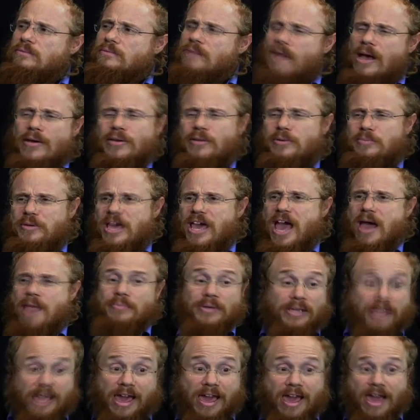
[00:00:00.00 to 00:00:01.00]
I'm going to be
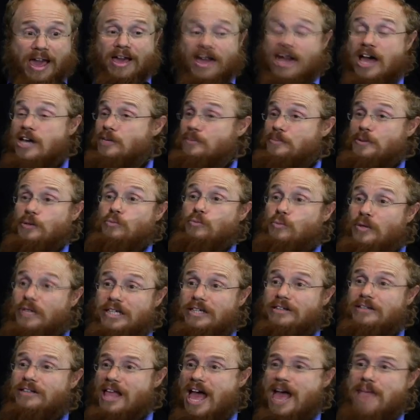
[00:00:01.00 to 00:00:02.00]
happy. Yeah, I'm going to be
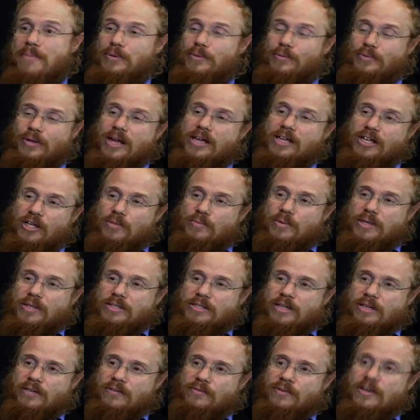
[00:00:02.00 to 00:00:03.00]
real happy when I kill
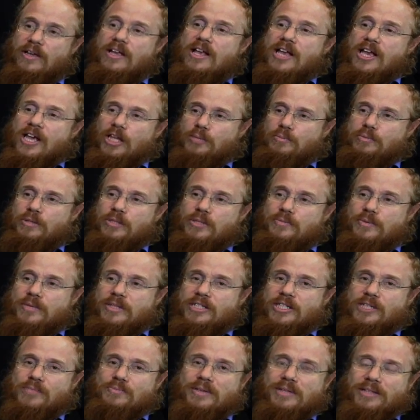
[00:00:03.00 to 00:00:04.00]
myself." And the policeman
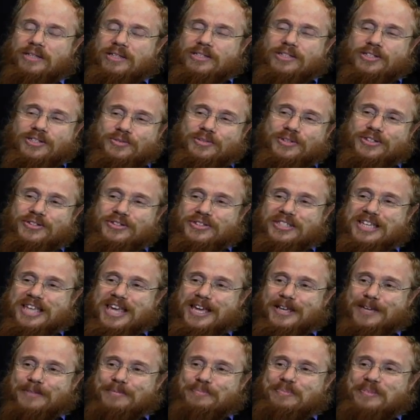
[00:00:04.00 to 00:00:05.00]
says, "But listen to what you're
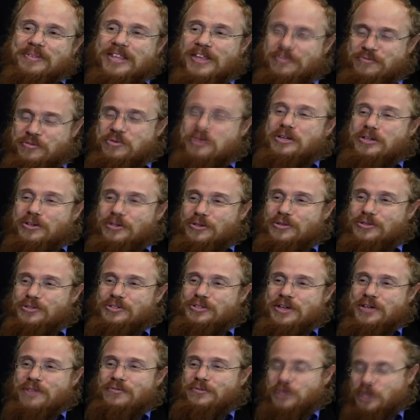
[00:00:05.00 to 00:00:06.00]
saying. If you kill
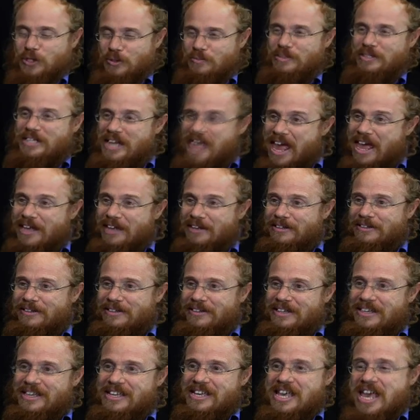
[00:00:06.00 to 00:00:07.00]
yourself, you're going to be dead.
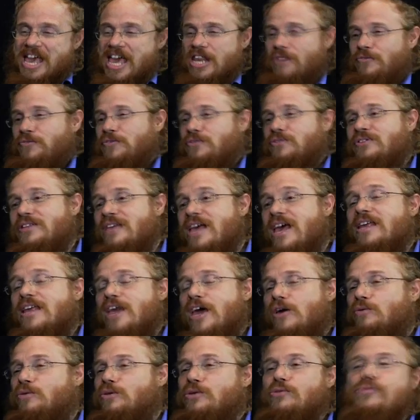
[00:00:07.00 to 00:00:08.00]
And if you're dead,
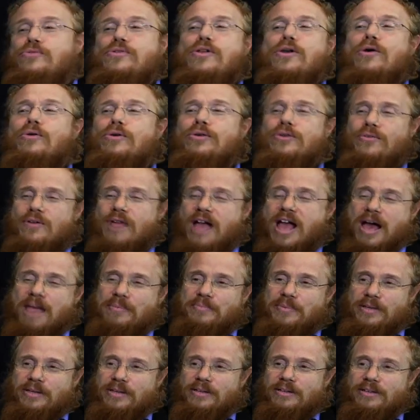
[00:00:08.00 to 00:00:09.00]
how will you know you're
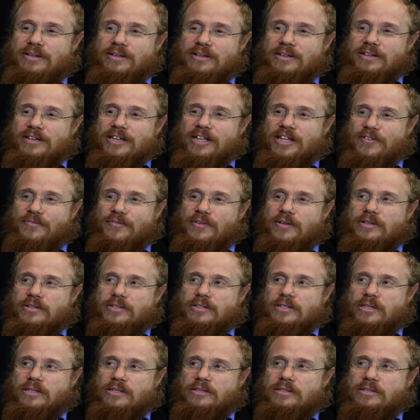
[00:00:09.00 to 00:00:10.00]
happy?" And the fellow
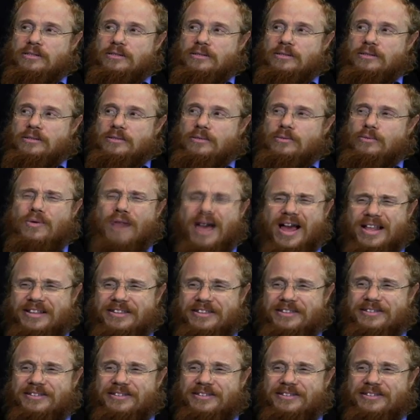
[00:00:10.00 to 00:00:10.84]
says, "What?